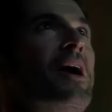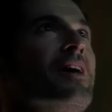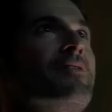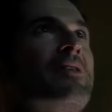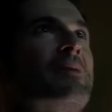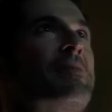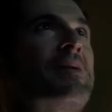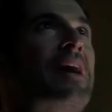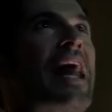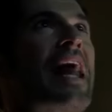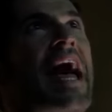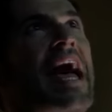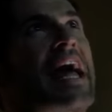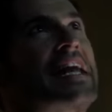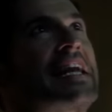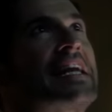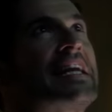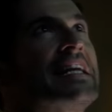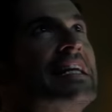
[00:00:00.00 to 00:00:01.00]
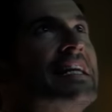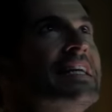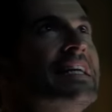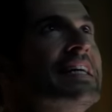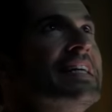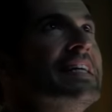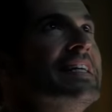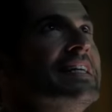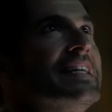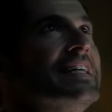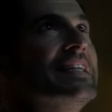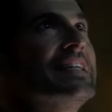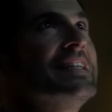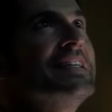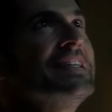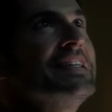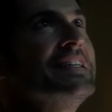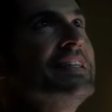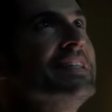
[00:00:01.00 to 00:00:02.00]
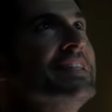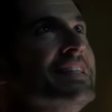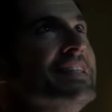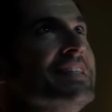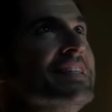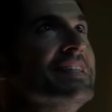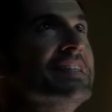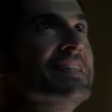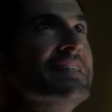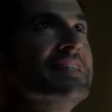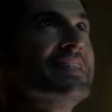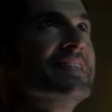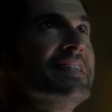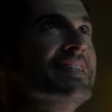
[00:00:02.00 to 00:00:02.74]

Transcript: the hell, does he feel responsible some way or